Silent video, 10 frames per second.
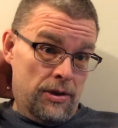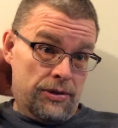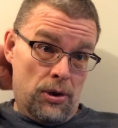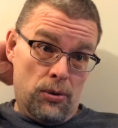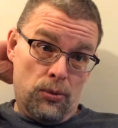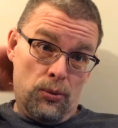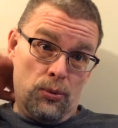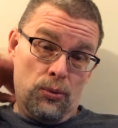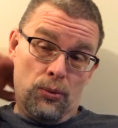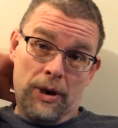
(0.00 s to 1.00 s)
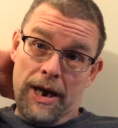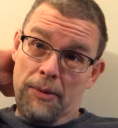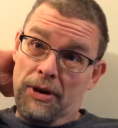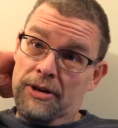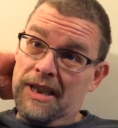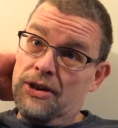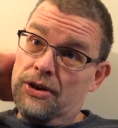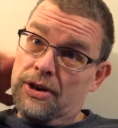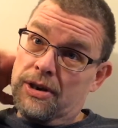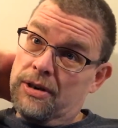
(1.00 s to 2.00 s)
so when I went to
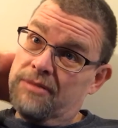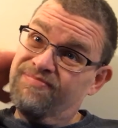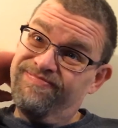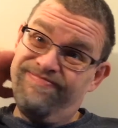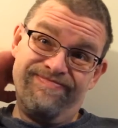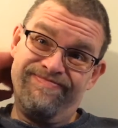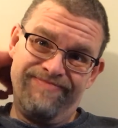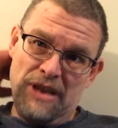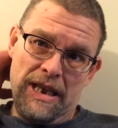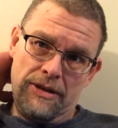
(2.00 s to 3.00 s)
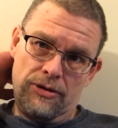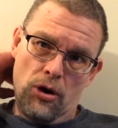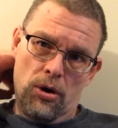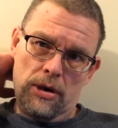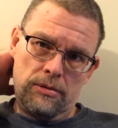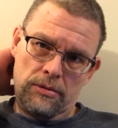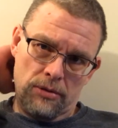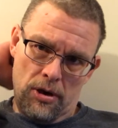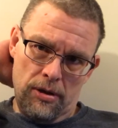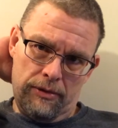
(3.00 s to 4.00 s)
look, it's gone,
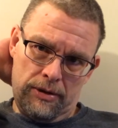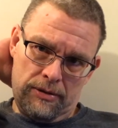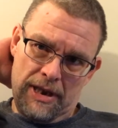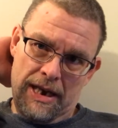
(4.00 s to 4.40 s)
all of it.